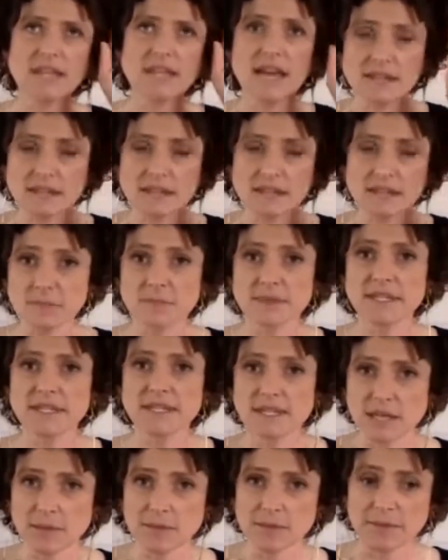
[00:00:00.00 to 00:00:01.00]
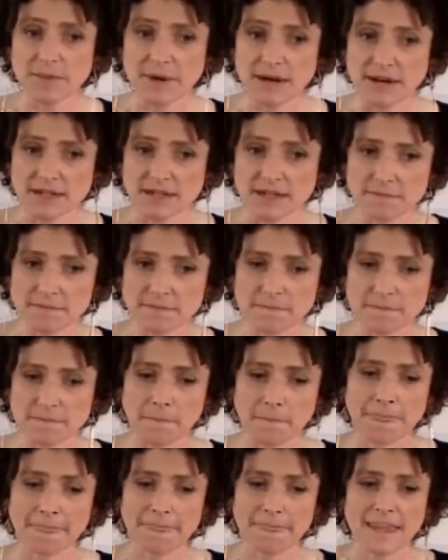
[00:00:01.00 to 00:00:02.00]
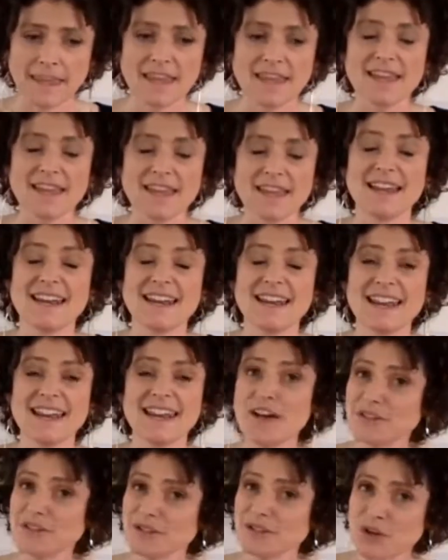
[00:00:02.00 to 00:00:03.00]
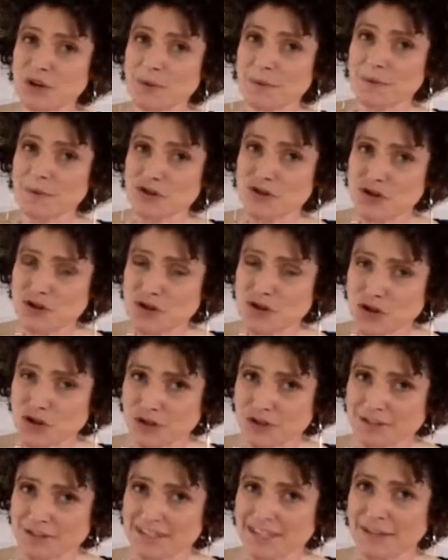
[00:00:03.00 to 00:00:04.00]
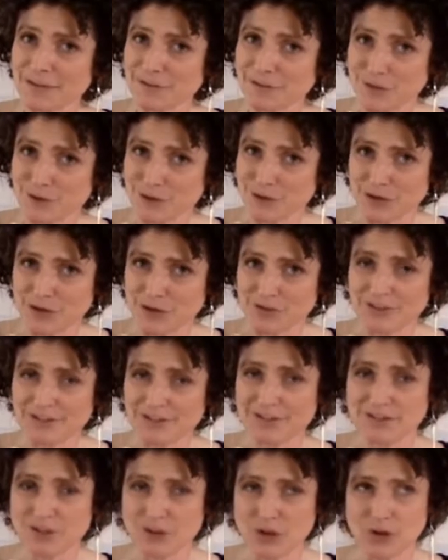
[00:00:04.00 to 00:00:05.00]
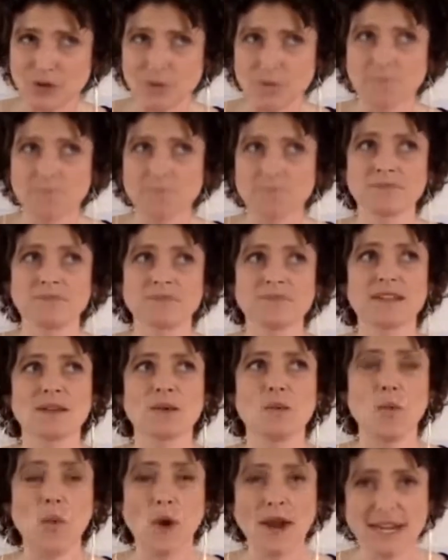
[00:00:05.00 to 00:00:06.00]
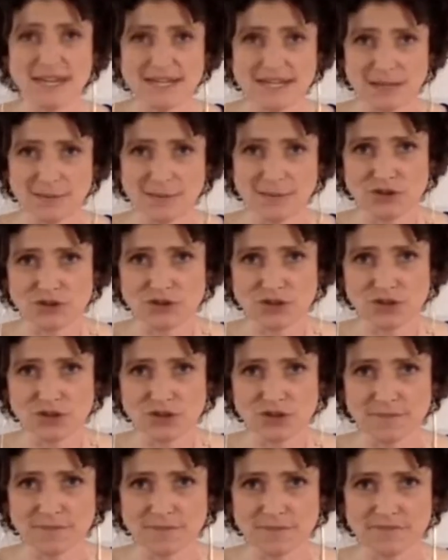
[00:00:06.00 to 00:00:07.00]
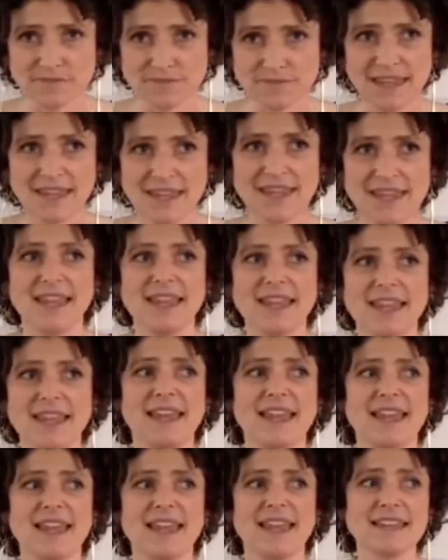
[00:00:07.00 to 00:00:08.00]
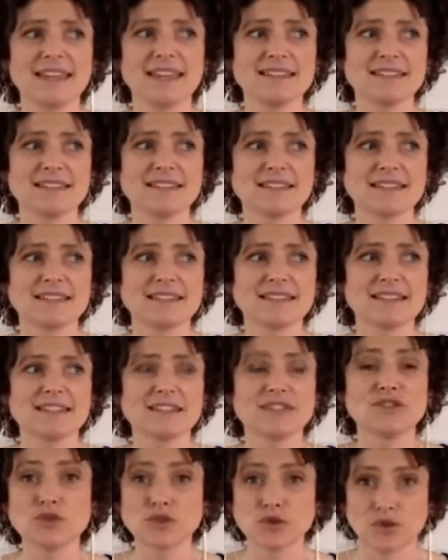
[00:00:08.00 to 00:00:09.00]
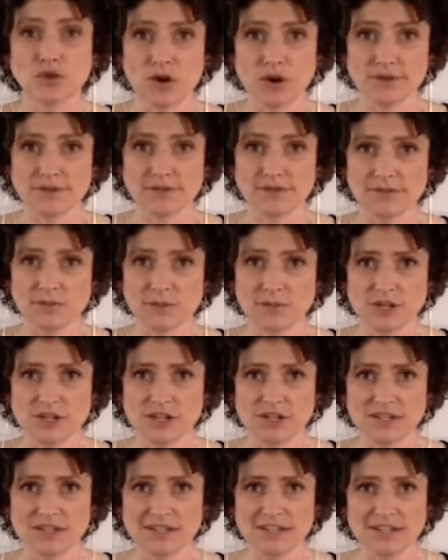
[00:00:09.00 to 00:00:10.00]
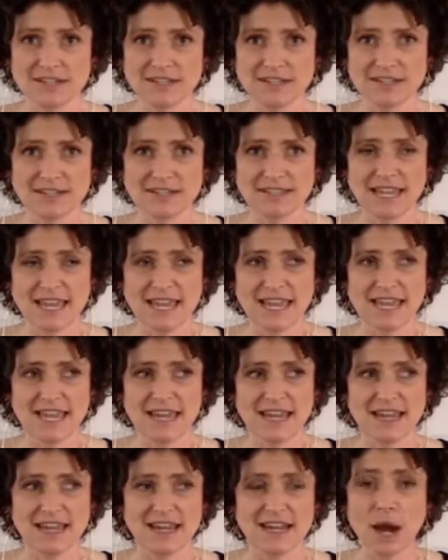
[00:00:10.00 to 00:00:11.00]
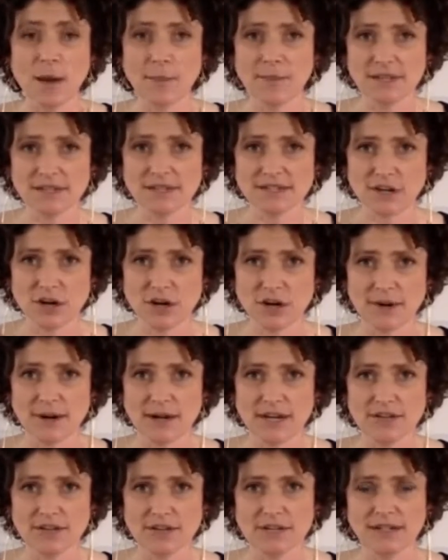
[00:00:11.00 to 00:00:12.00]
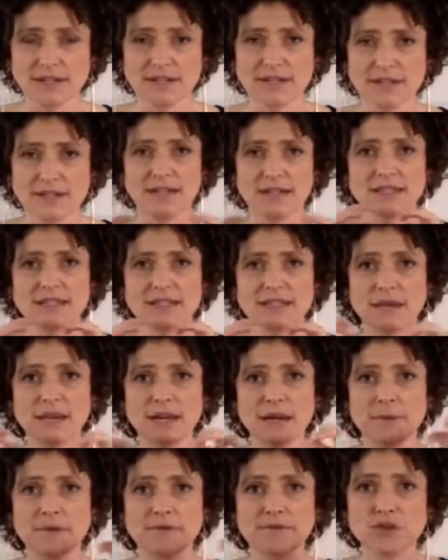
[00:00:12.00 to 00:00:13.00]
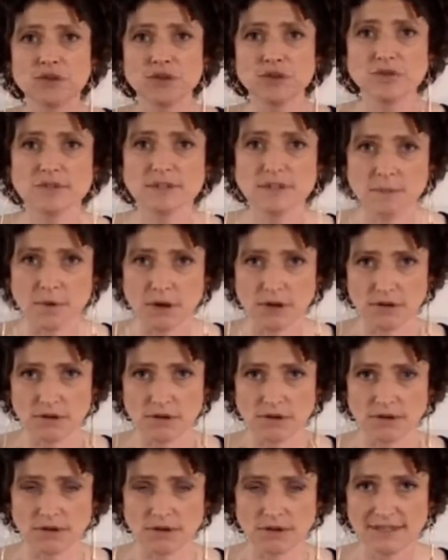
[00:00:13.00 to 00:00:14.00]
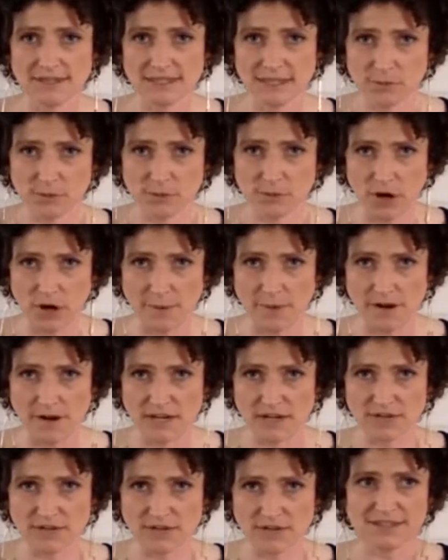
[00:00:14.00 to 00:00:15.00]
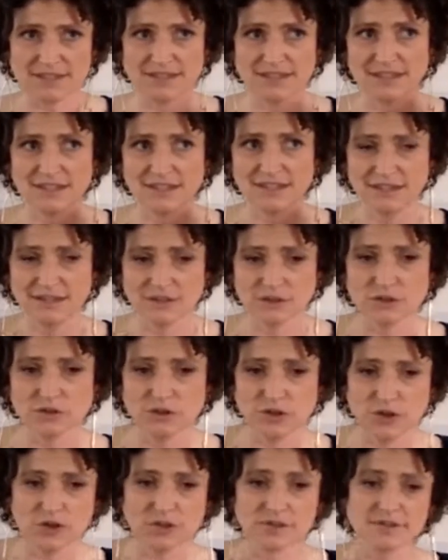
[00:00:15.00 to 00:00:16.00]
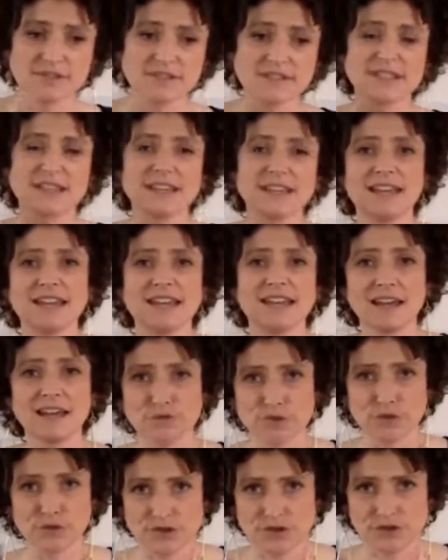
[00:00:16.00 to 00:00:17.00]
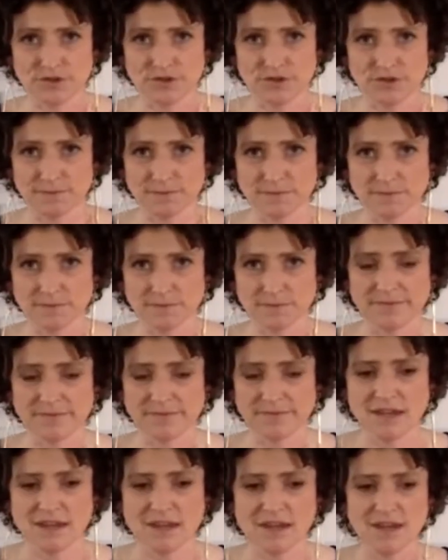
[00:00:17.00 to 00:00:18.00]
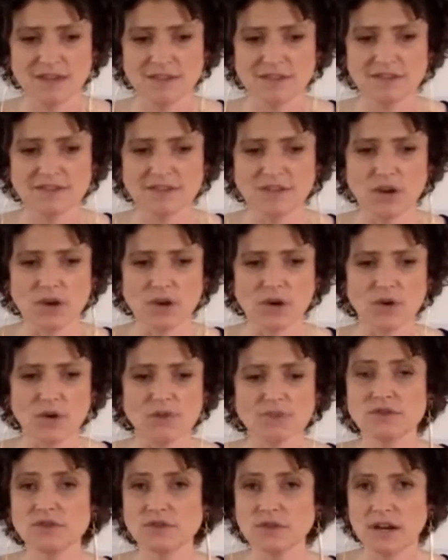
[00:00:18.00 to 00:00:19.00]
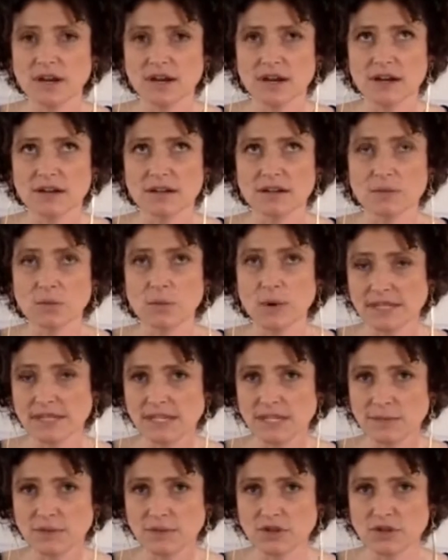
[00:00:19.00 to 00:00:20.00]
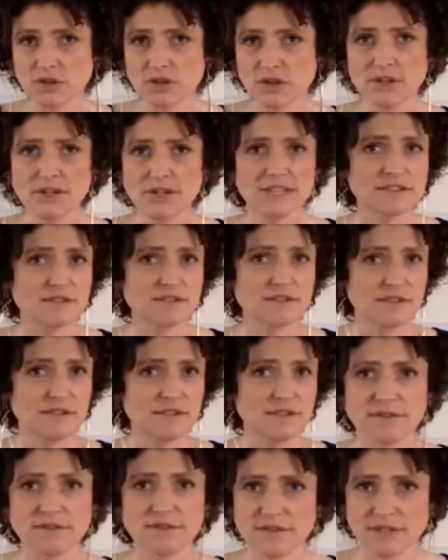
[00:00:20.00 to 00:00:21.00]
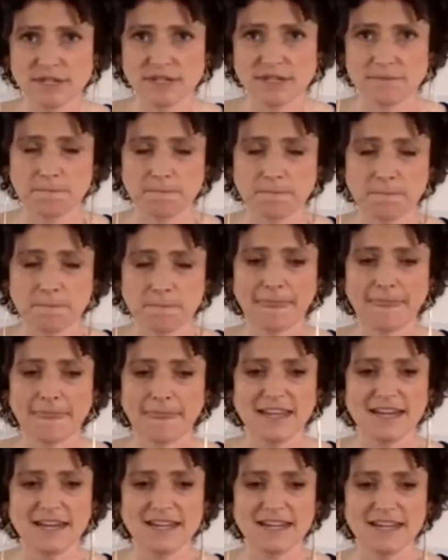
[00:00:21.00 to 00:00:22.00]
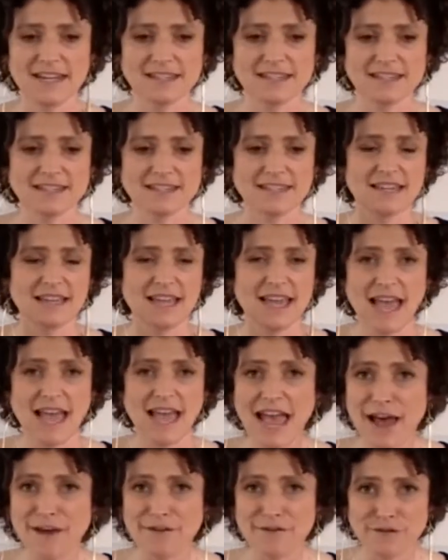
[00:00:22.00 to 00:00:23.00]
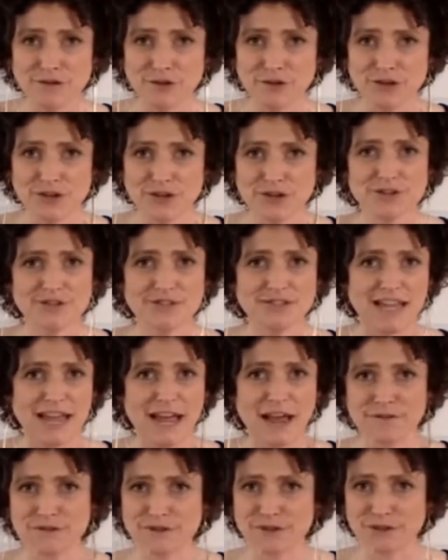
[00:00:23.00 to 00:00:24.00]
is something to keep in mind. Now let's talk about the sugars and the fructose. So white table sugar is sucrose, which is a complex carbohydrate. It's made up of two smaller, simple carbohydrates, glucose and fructose. So white table sugar is 50-50. It is half fructose, half